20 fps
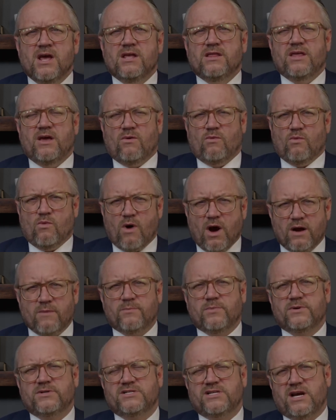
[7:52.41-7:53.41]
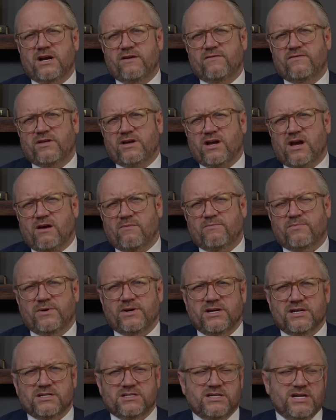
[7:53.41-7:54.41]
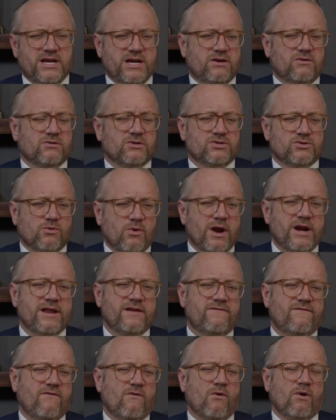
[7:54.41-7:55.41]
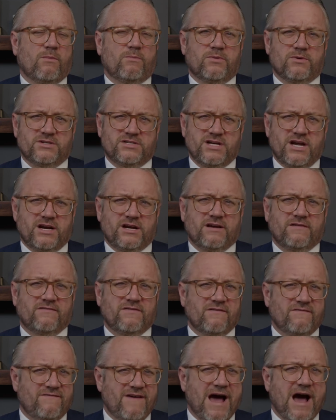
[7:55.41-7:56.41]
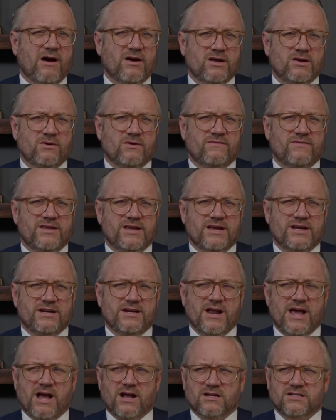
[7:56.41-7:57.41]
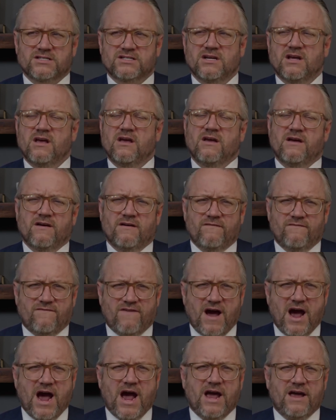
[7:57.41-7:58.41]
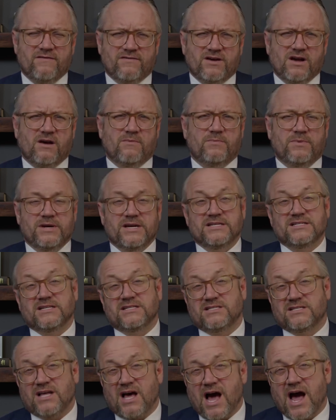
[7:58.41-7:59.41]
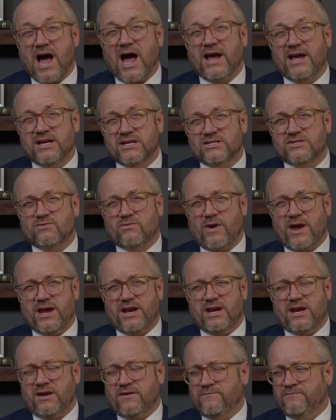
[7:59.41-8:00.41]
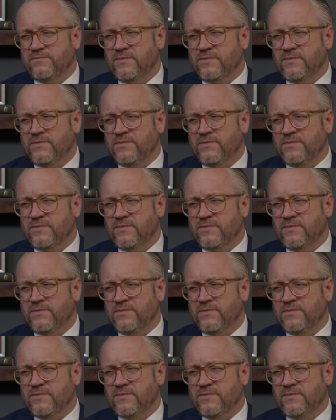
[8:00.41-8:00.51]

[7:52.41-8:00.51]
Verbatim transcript: That one percent of the companies equal twenty-four percent of the value of the index. Five companies. It's the highest weighting,